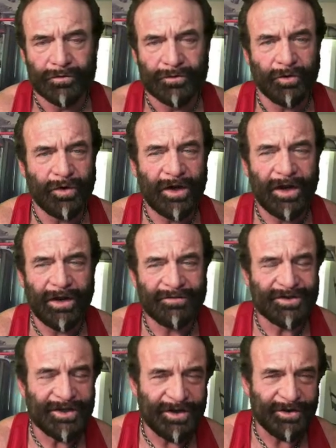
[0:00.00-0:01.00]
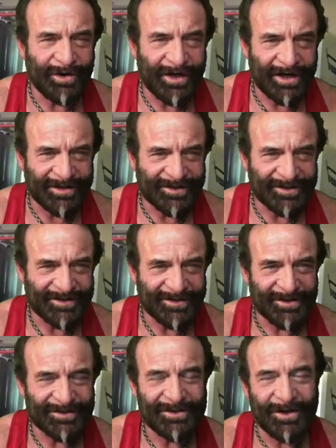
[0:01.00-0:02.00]
So, Ray, I've seen you in action.
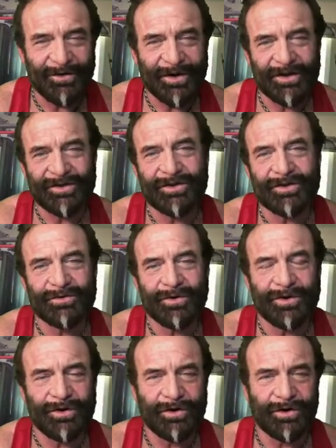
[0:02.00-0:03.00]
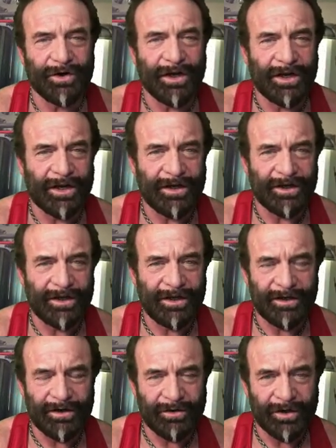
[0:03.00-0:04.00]
There's no issues with you creating
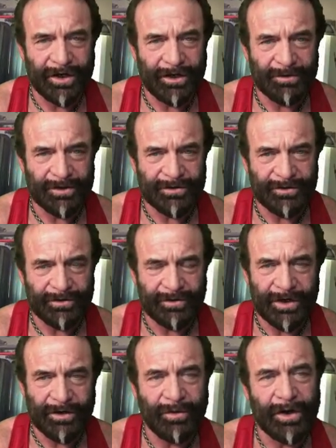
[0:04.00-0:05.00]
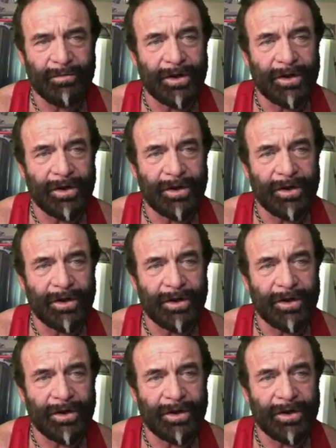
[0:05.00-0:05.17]
Kino and chemistry right away.